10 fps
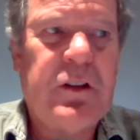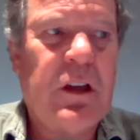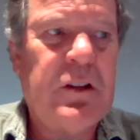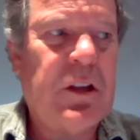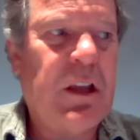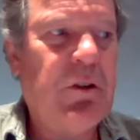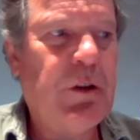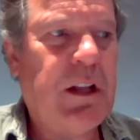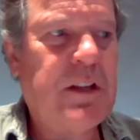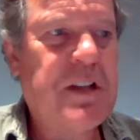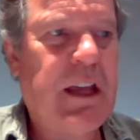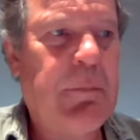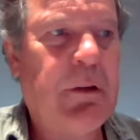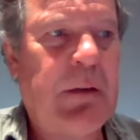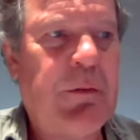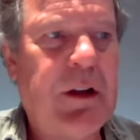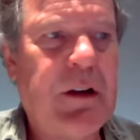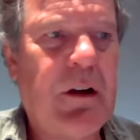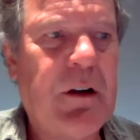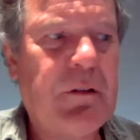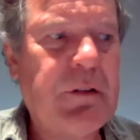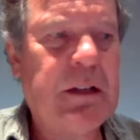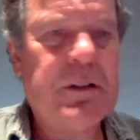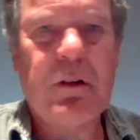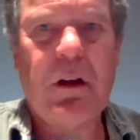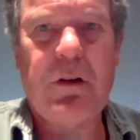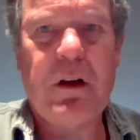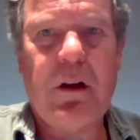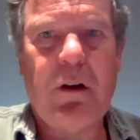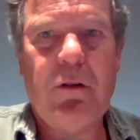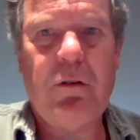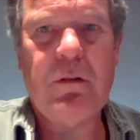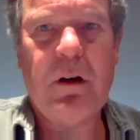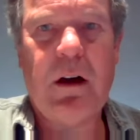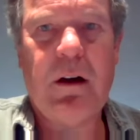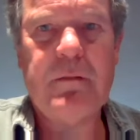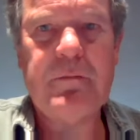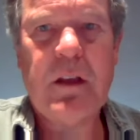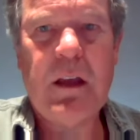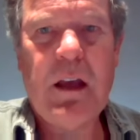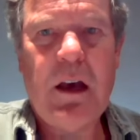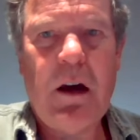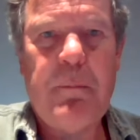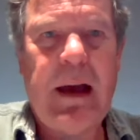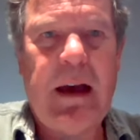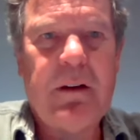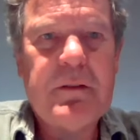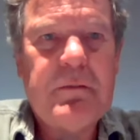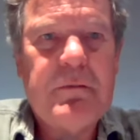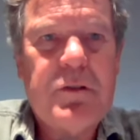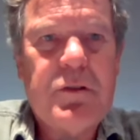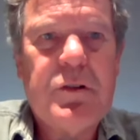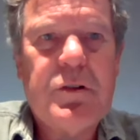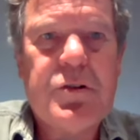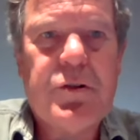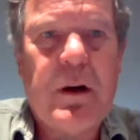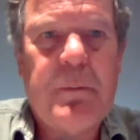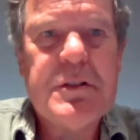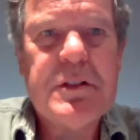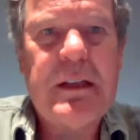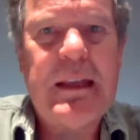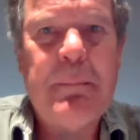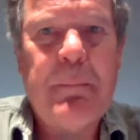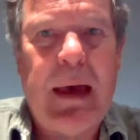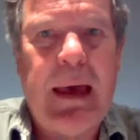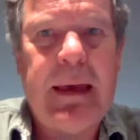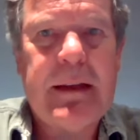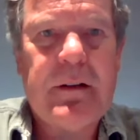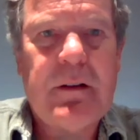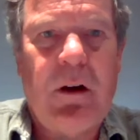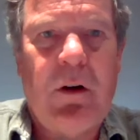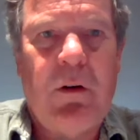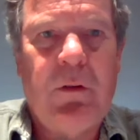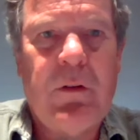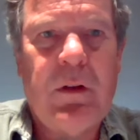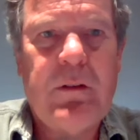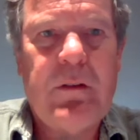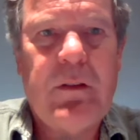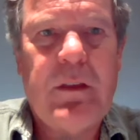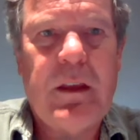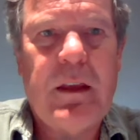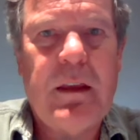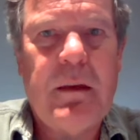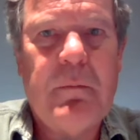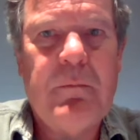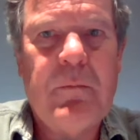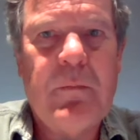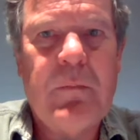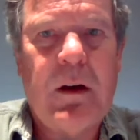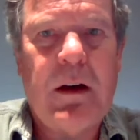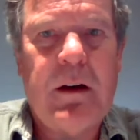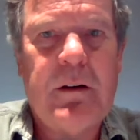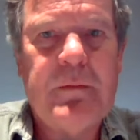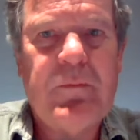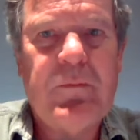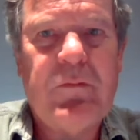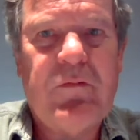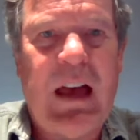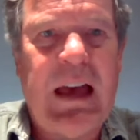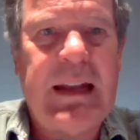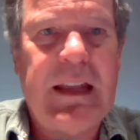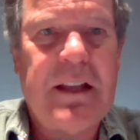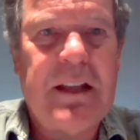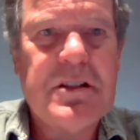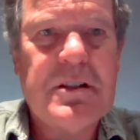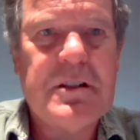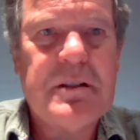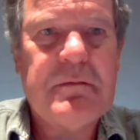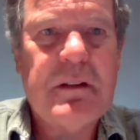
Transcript: to, to give you an example, I read an article not too long ago uh, about Trump's impact on the uh, finances